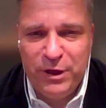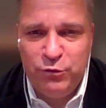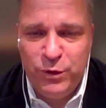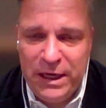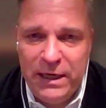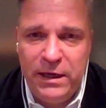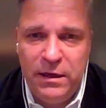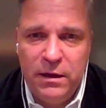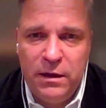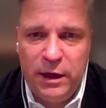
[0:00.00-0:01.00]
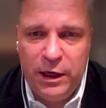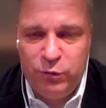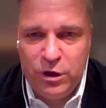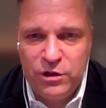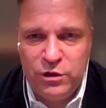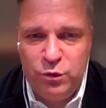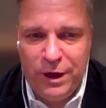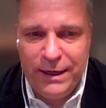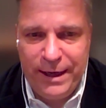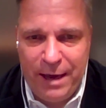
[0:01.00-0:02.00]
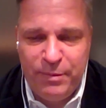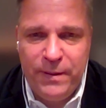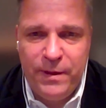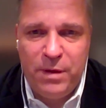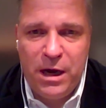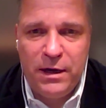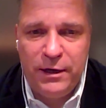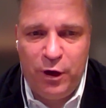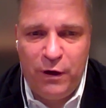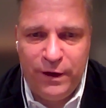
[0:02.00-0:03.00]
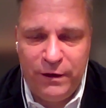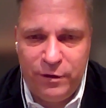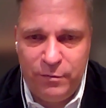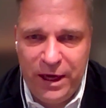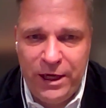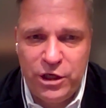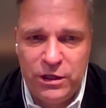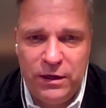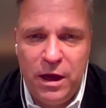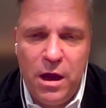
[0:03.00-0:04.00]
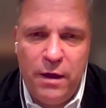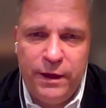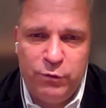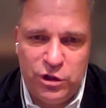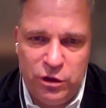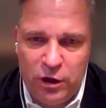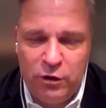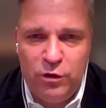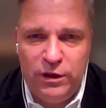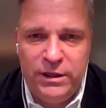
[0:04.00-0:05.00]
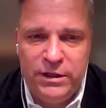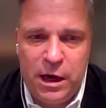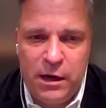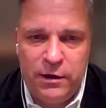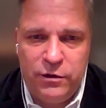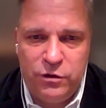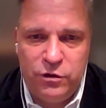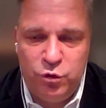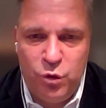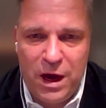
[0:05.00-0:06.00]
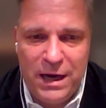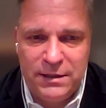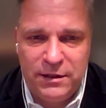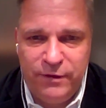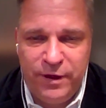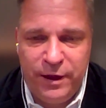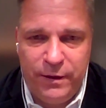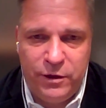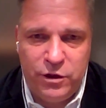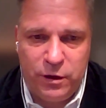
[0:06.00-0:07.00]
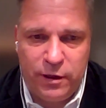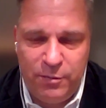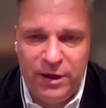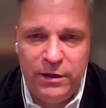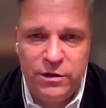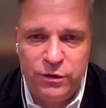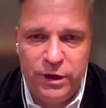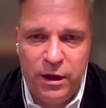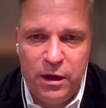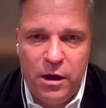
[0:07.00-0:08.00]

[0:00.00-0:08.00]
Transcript: But really, it was to a gap in the market of information that was not only targeted to us within the geothermal industry,